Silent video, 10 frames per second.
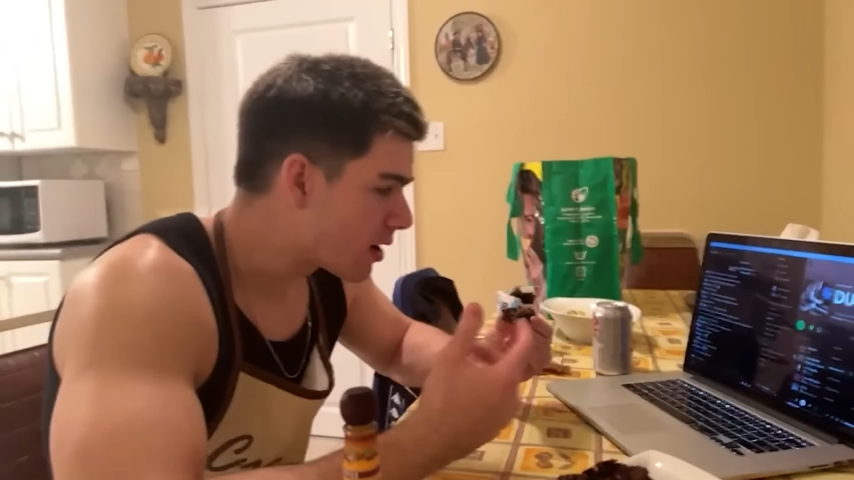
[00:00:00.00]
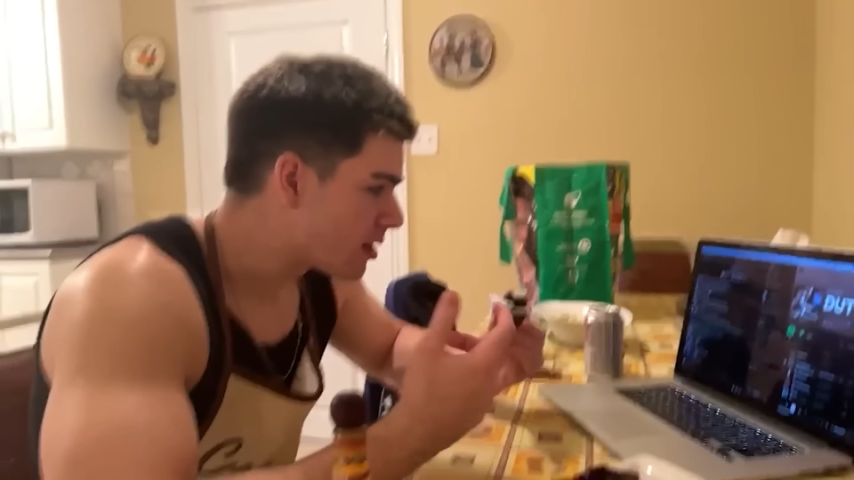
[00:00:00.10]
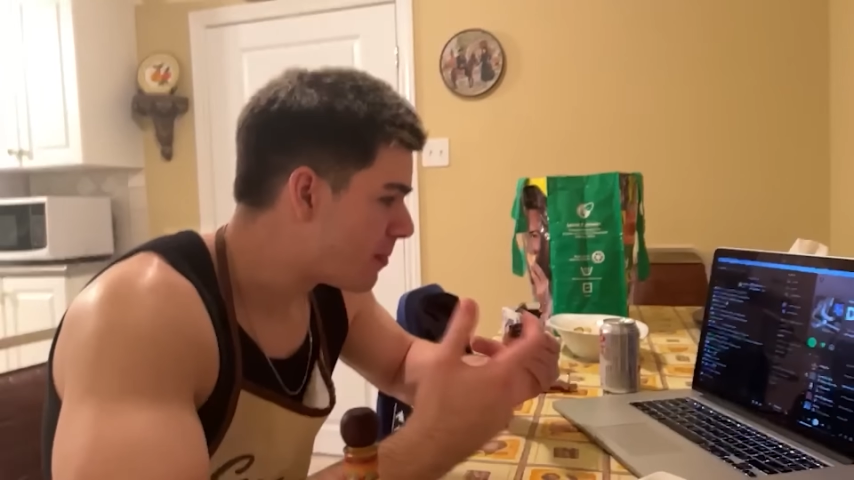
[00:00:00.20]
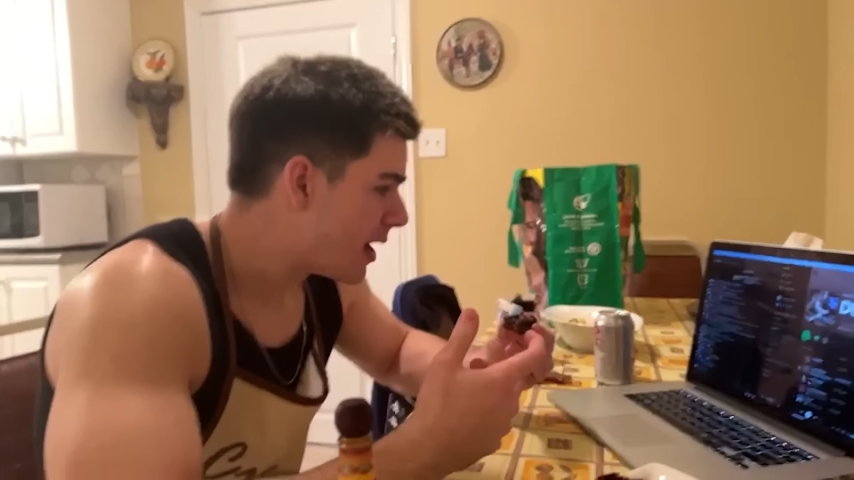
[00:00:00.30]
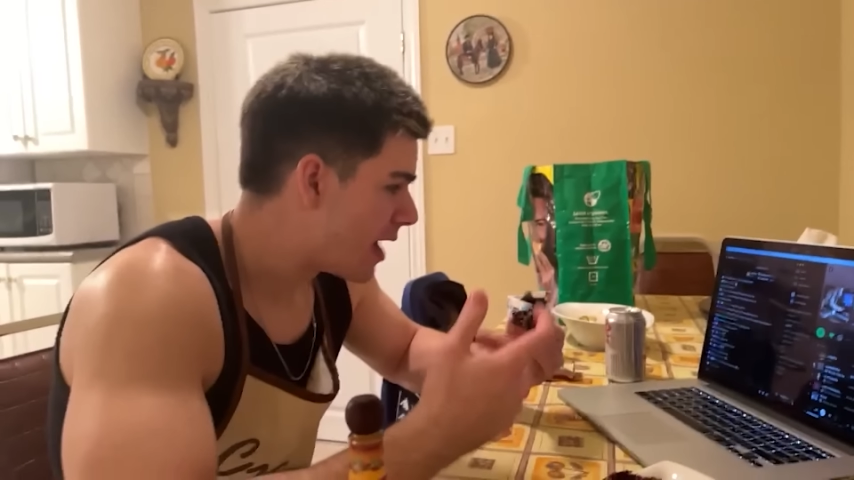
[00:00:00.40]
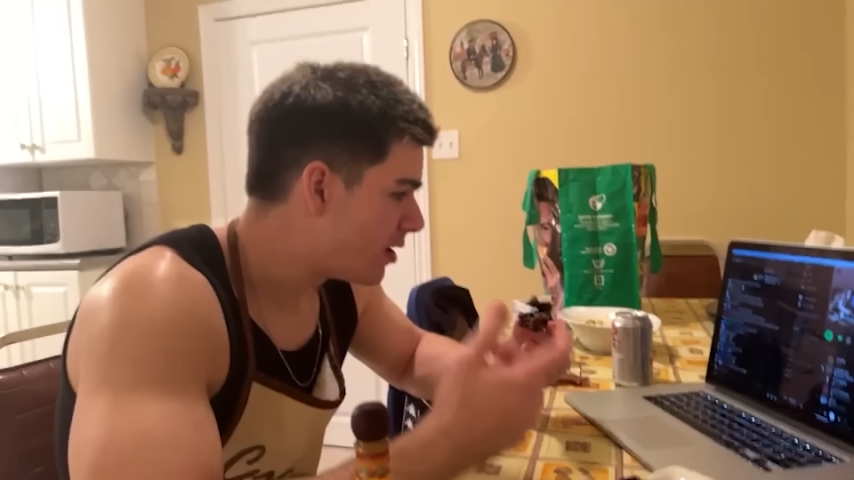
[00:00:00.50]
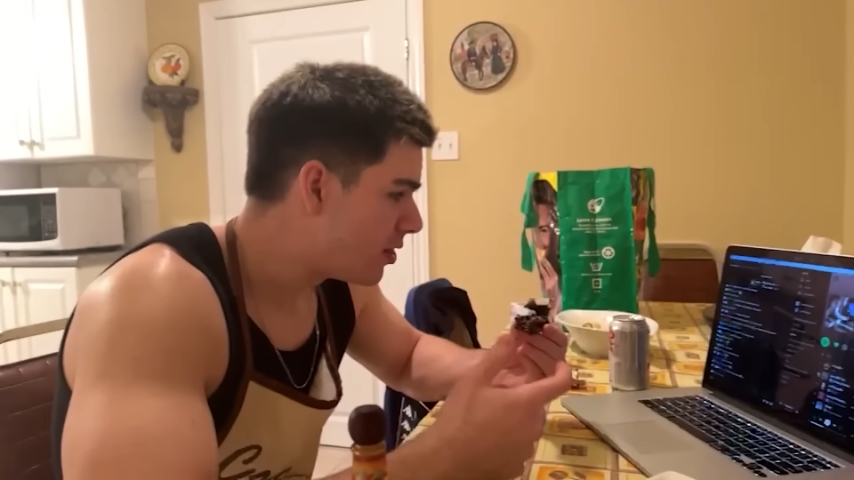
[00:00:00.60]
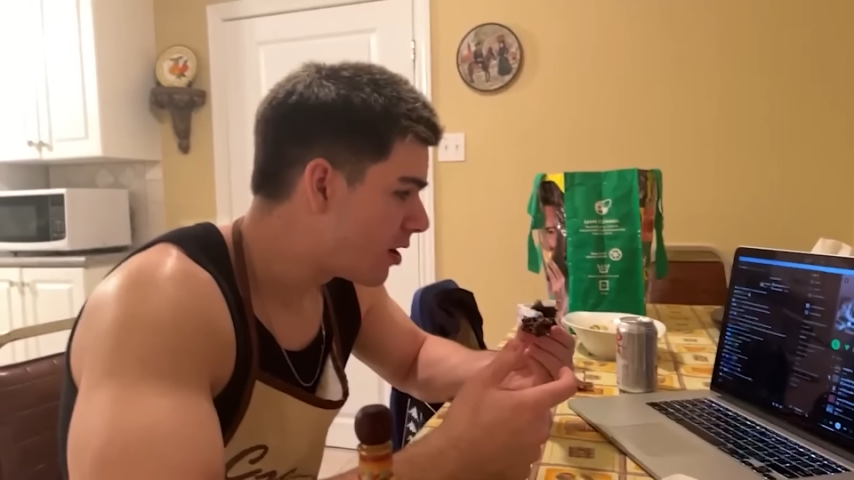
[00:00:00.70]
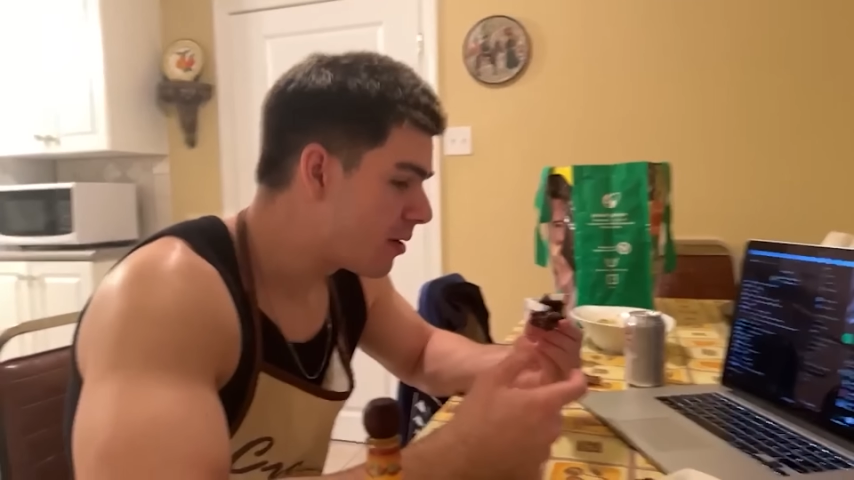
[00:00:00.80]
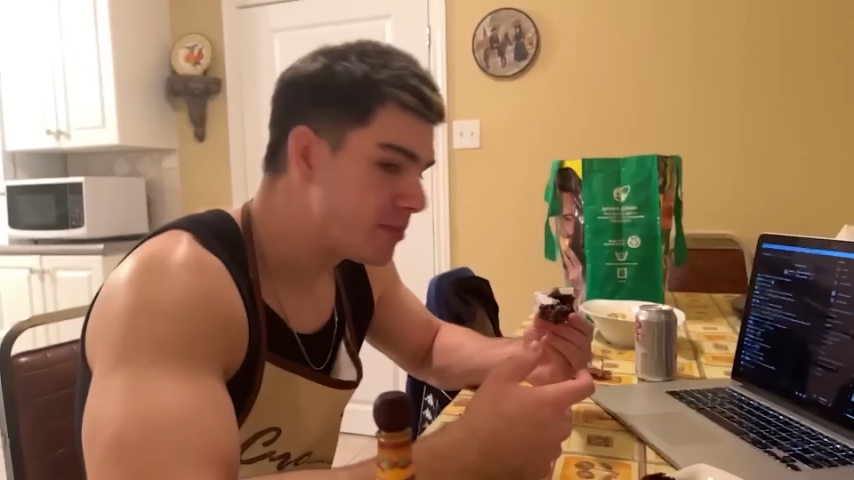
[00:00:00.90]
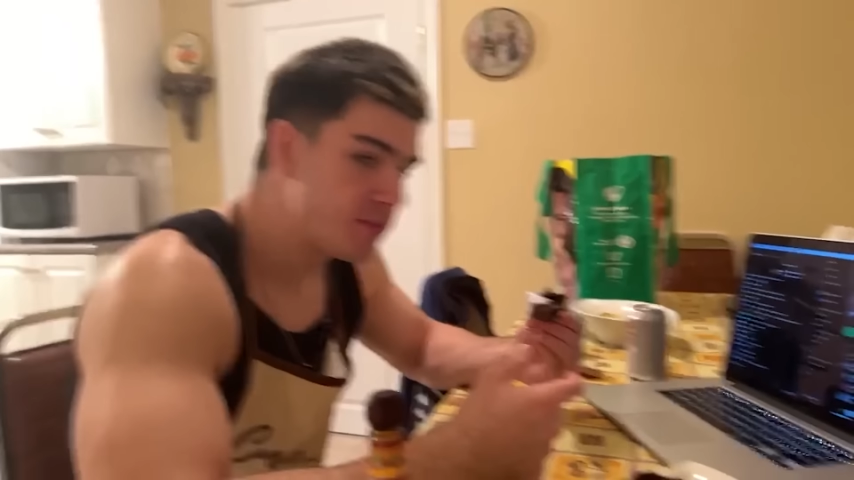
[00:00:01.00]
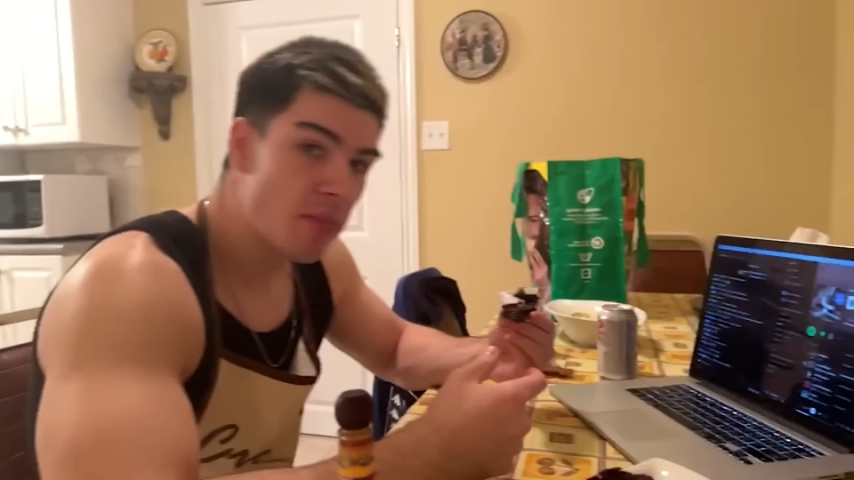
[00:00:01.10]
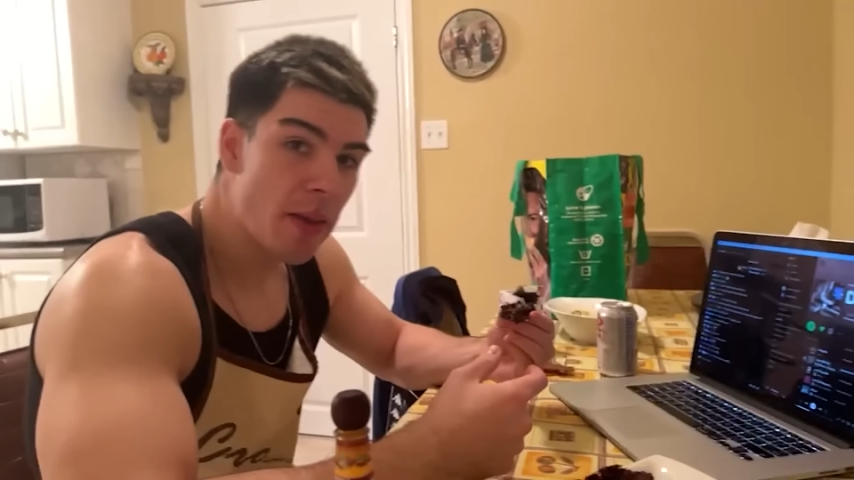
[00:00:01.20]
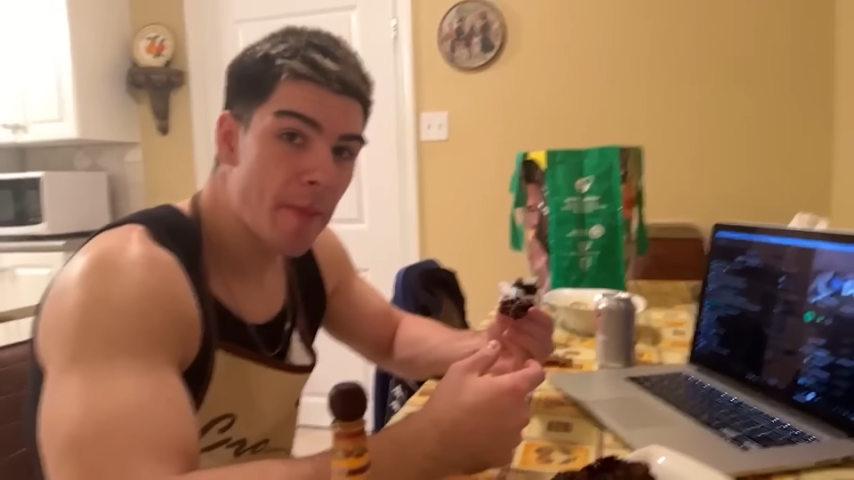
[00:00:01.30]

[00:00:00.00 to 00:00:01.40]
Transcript: Took the banana in there.